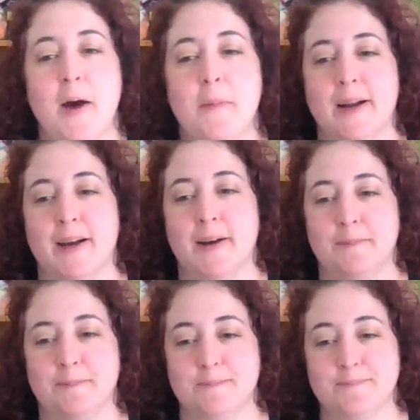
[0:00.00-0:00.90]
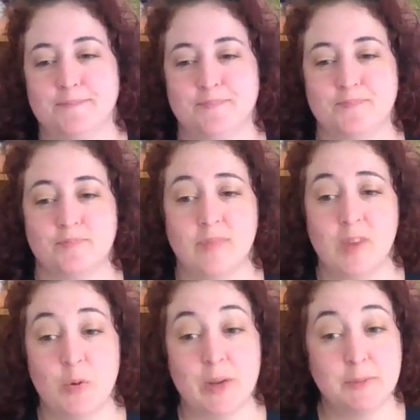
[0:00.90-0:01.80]
But
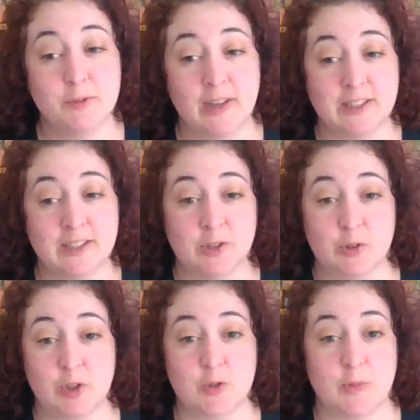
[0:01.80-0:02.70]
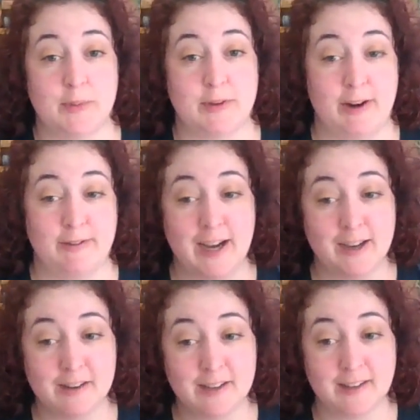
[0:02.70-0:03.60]
we can move on to You Spin Me Right Round.